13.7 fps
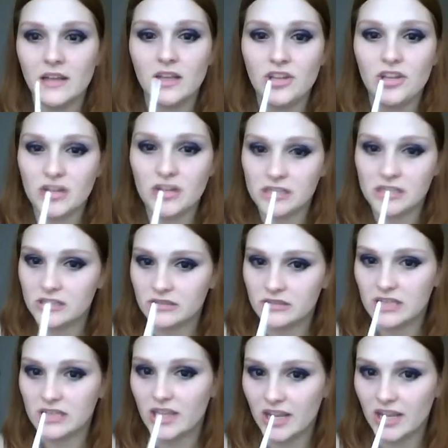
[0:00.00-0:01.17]
you can still
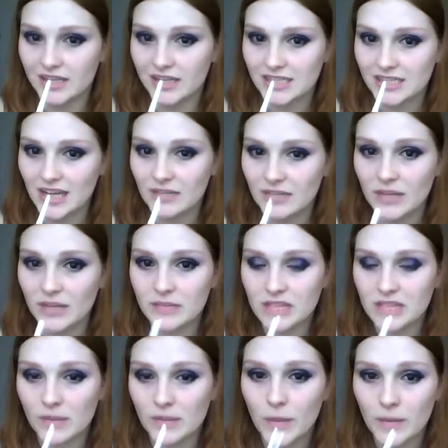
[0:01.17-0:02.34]
see the inside of my lips, like
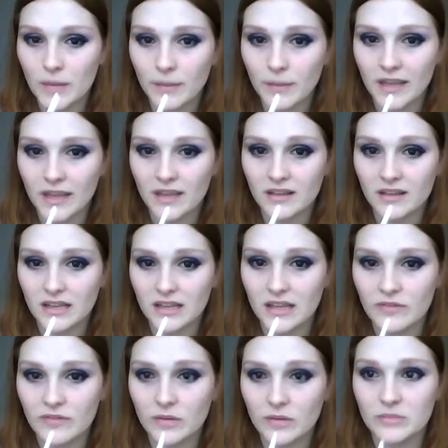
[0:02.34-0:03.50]
the pink bit,
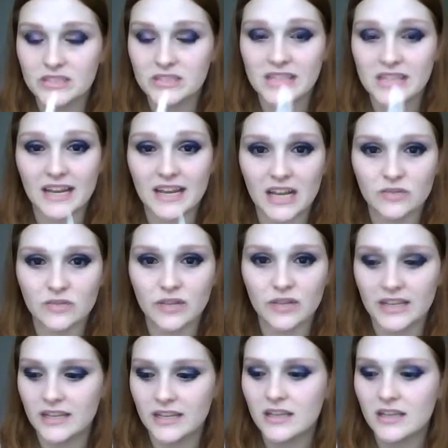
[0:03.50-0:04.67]
even when I'm just sat naturally.